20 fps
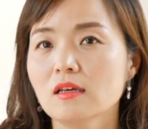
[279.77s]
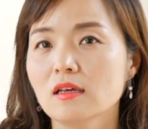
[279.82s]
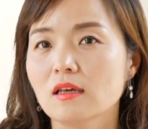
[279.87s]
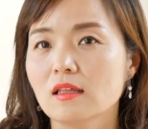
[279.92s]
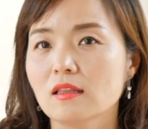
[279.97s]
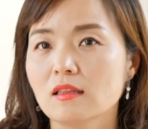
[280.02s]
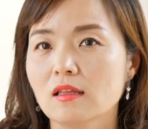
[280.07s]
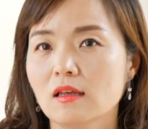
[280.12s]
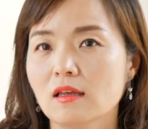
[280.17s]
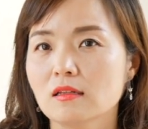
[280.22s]

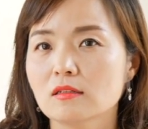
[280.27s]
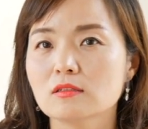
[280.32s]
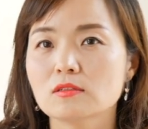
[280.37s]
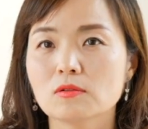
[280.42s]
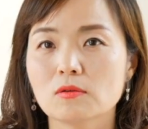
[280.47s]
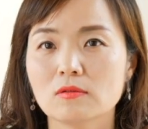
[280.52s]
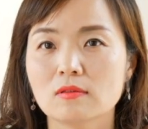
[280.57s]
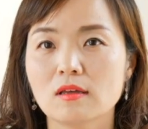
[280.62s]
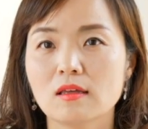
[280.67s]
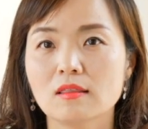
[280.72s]
and then
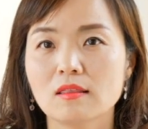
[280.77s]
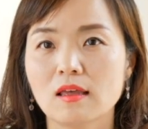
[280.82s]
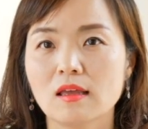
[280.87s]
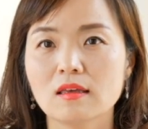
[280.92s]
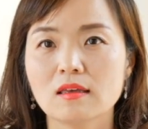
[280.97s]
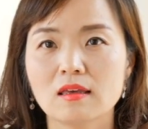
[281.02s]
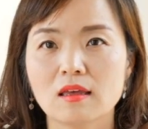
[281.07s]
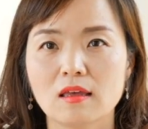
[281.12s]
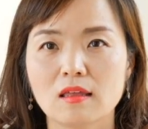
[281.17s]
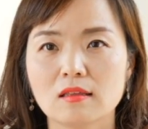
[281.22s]
so that
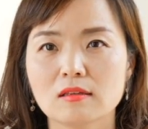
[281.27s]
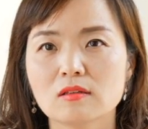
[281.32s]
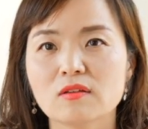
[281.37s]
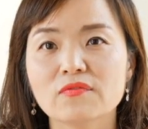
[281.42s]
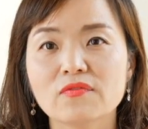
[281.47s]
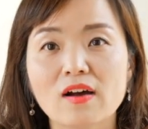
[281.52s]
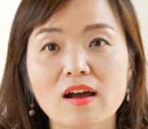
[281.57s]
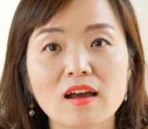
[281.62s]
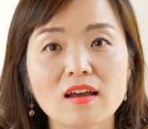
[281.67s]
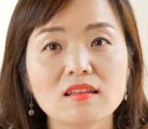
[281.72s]
they can
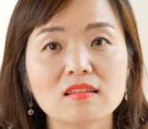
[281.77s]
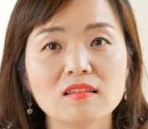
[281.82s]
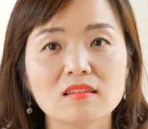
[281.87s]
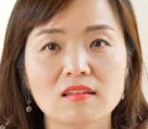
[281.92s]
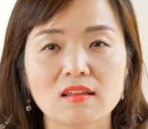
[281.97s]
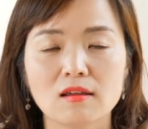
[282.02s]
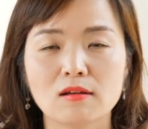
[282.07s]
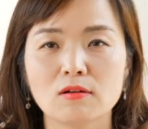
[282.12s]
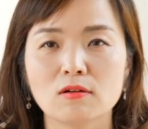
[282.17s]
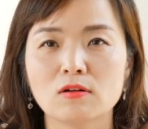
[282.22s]
find
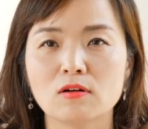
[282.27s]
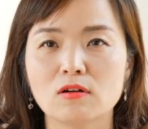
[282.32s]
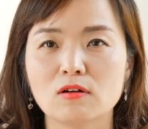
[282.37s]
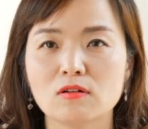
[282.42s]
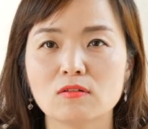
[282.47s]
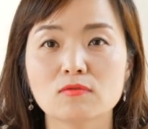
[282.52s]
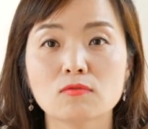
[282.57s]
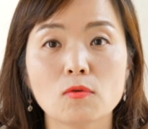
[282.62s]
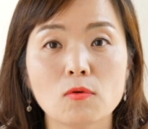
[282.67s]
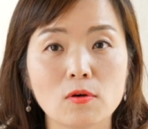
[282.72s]

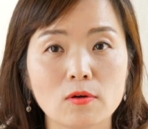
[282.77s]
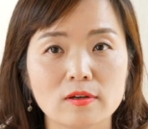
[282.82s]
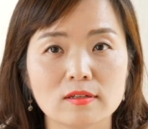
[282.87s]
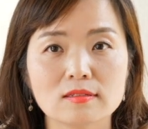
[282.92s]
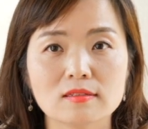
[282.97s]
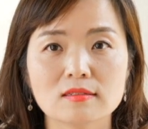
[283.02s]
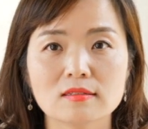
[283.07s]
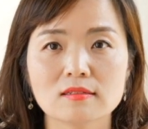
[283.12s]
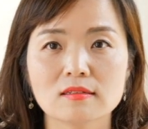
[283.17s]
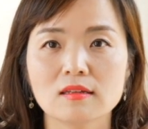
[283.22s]
their
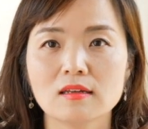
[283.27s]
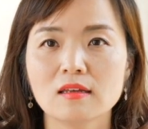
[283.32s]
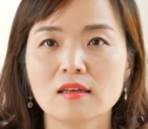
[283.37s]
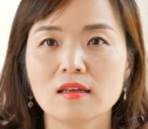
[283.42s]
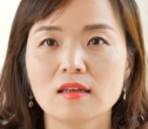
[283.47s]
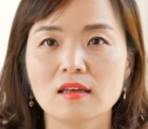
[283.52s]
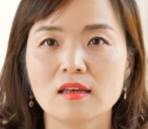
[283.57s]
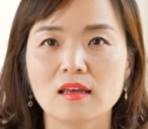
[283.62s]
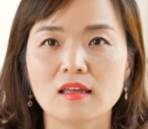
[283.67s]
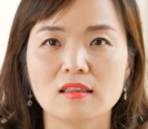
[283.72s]
voice
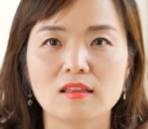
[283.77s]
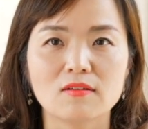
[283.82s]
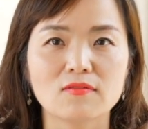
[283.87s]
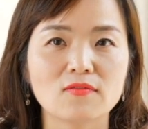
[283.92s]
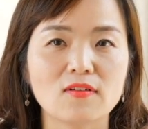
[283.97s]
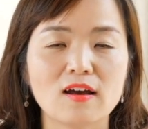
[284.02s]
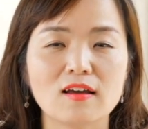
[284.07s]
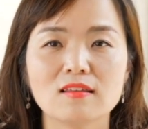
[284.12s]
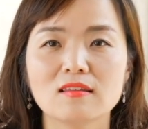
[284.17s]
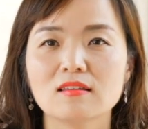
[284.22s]
and then
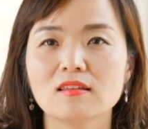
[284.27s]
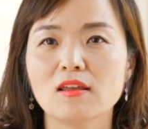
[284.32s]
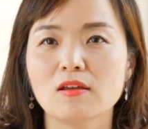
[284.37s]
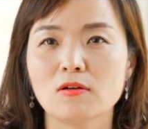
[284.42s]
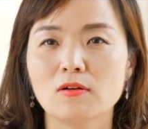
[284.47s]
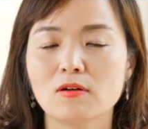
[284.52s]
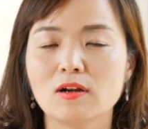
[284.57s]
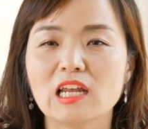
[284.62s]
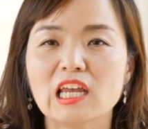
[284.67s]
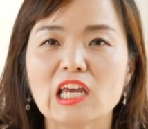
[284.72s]
find
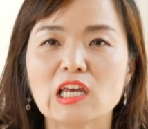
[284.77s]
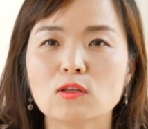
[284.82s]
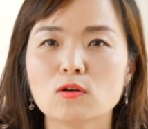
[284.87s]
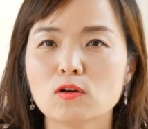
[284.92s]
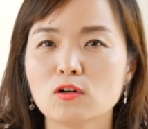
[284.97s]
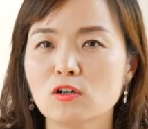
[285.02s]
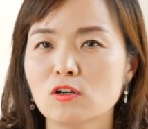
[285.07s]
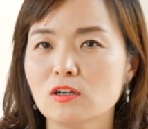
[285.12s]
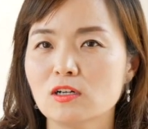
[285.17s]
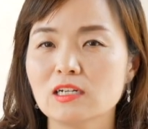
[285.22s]
their
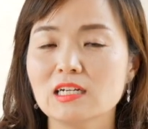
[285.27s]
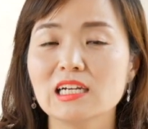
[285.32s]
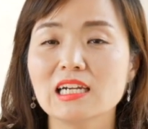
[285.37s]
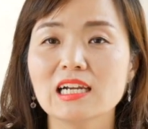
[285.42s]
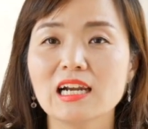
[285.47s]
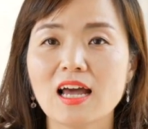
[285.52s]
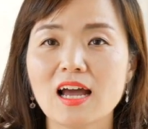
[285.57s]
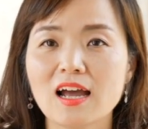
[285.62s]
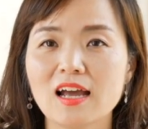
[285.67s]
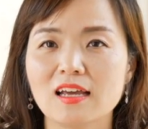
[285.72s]
inner
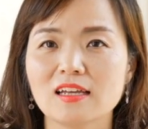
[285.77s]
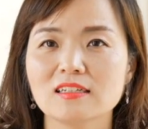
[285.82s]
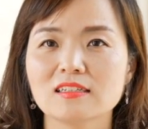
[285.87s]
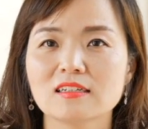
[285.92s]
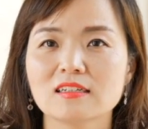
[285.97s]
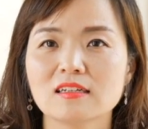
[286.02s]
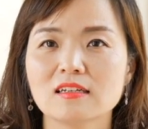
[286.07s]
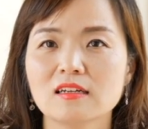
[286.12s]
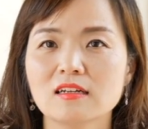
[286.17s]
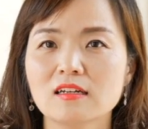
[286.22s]

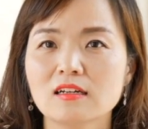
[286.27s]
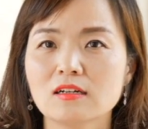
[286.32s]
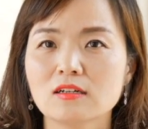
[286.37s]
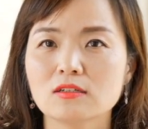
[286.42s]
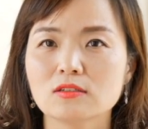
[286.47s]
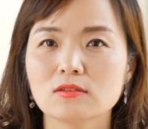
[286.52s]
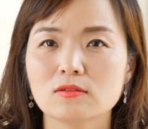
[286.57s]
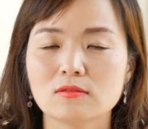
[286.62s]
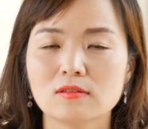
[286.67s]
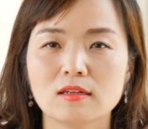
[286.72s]
light
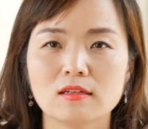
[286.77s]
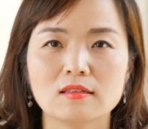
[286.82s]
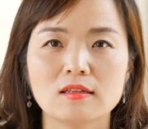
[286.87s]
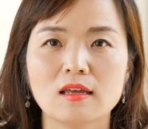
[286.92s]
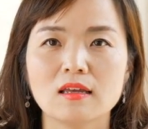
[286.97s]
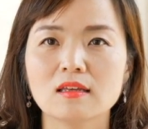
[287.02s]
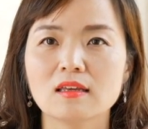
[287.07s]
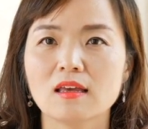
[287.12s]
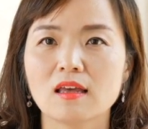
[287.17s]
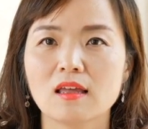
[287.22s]
so that
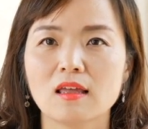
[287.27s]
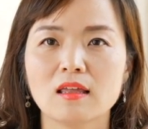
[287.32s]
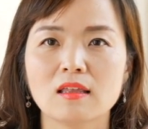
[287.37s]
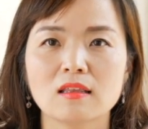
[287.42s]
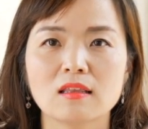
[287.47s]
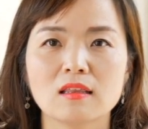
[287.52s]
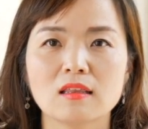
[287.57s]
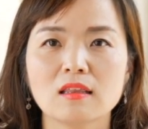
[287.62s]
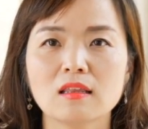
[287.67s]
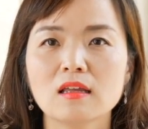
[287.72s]
they
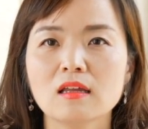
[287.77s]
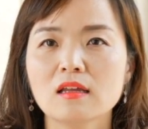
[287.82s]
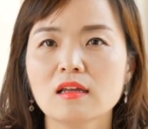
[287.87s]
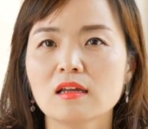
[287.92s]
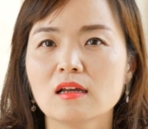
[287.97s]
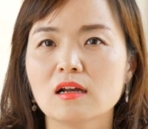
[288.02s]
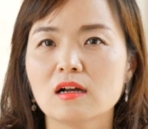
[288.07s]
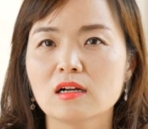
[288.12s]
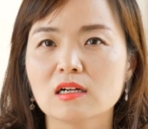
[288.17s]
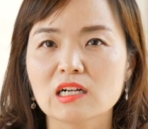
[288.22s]
can
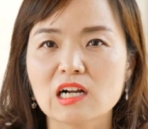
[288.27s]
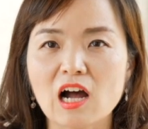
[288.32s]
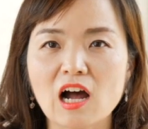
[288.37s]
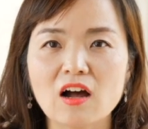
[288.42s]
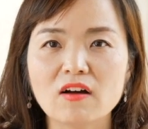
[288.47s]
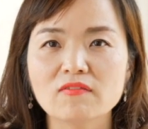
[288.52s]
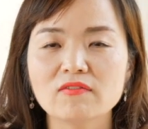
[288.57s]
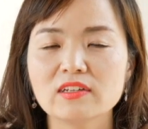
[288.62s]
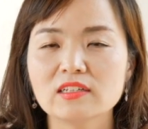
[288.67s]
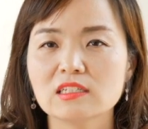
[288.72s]

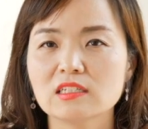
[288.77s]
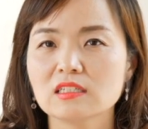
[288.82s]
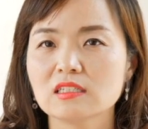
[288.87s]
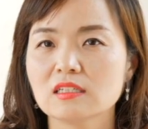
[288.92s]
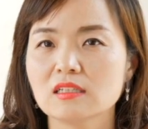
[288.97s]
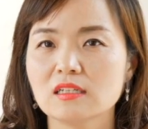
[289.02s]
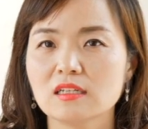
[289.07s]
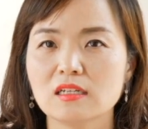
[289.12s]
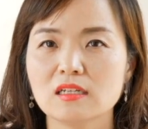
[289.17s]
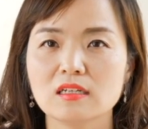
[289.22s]

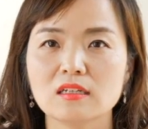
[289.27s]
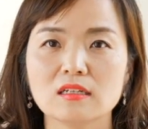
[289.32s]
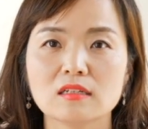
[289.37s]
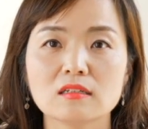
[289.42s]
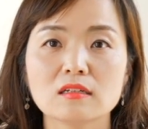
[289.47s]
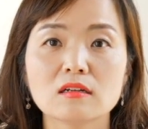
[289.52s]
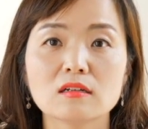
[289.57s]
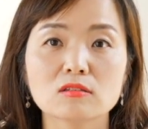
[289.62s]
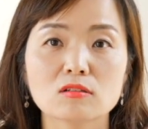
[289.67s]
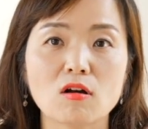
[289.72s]

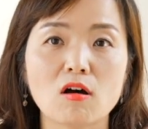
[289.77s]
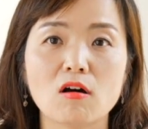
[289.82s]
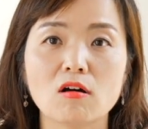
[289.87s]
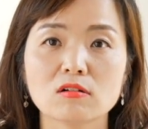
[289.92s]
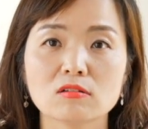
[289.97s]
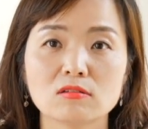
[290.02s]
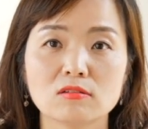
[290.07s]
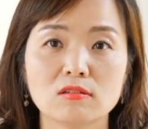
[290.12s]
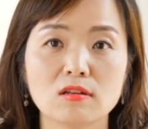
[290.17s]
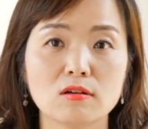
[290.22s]
confidently
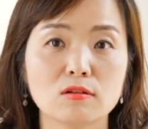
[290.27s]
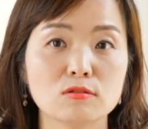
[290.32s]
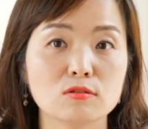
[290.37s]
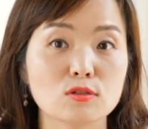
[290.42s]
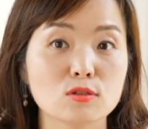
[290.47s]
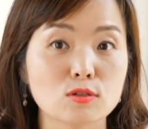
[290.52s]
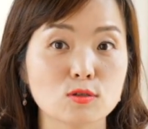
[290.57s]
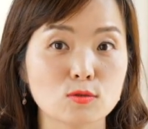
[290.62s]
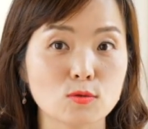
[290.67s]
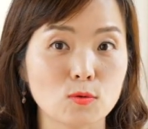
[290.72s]
talk to their
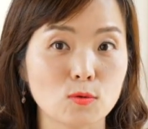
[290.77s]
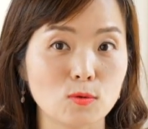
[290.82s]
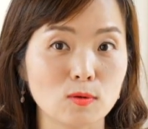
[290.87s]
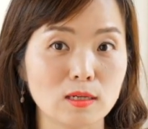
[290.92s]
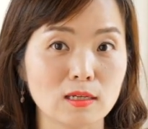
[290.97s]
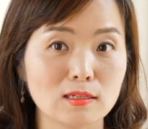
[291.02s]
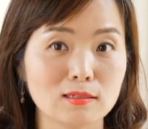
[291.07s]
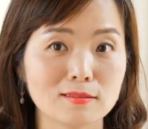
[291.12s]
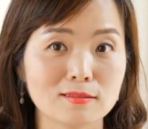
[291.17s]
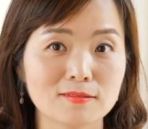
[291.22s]

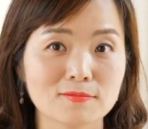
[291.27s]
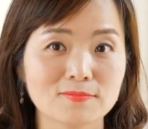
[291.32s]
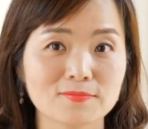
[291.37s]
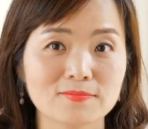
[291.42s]
stories.